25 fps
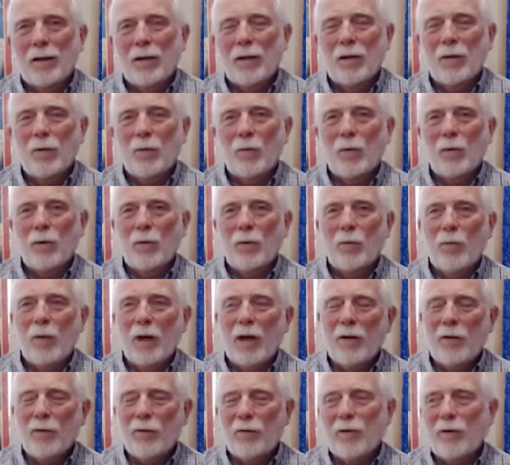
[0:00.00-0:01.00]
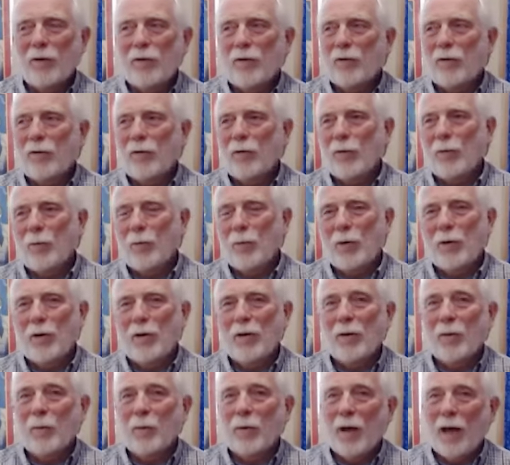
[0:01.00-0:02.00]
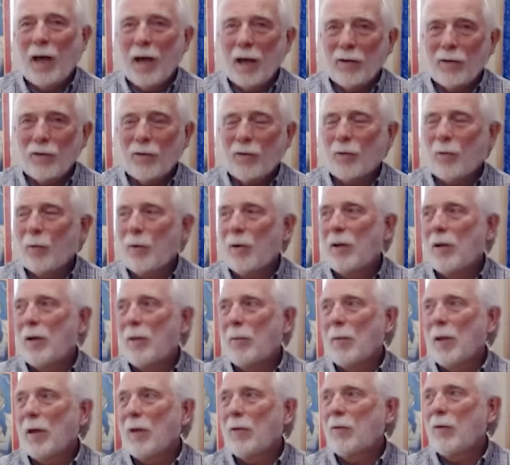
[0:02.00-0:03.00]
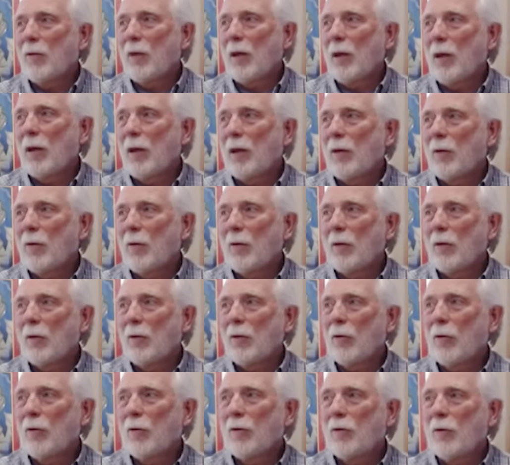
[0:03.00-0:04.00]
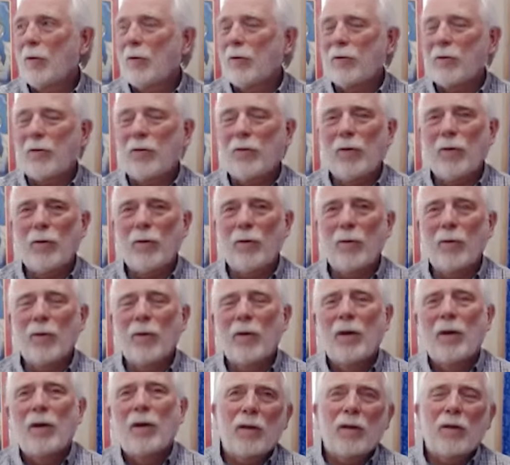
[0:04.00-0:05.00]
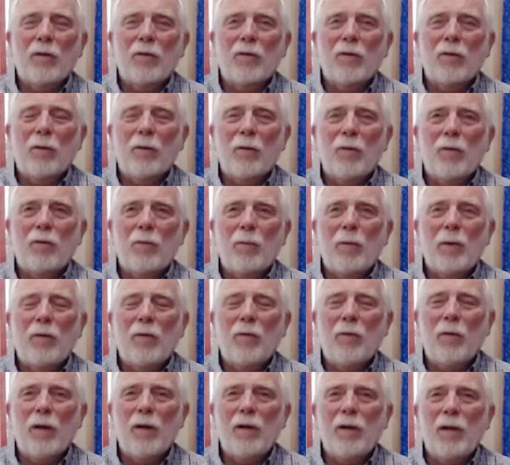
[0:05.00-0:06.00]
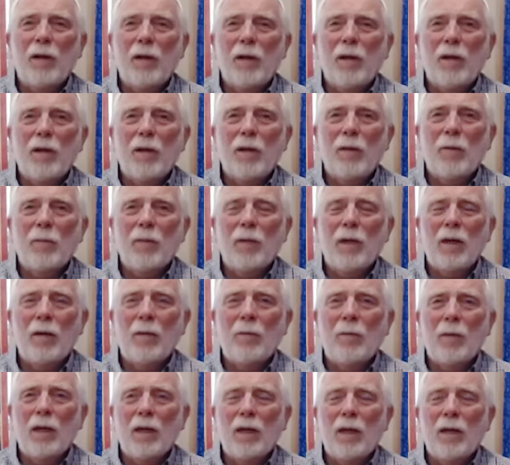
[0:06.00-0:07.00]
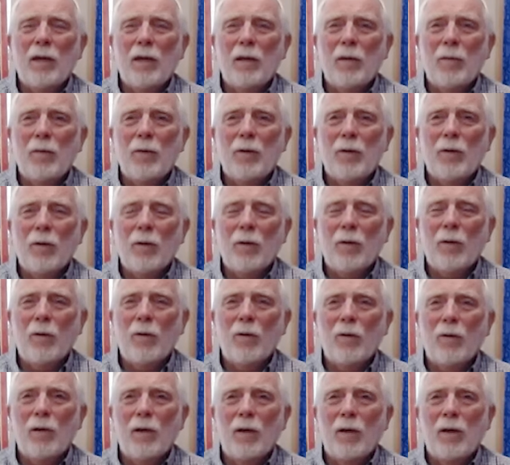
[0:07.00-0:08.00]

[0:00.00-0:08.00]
we're reticent to put into practice what he may say or encourage us to do. So it's befriending him and making him your own,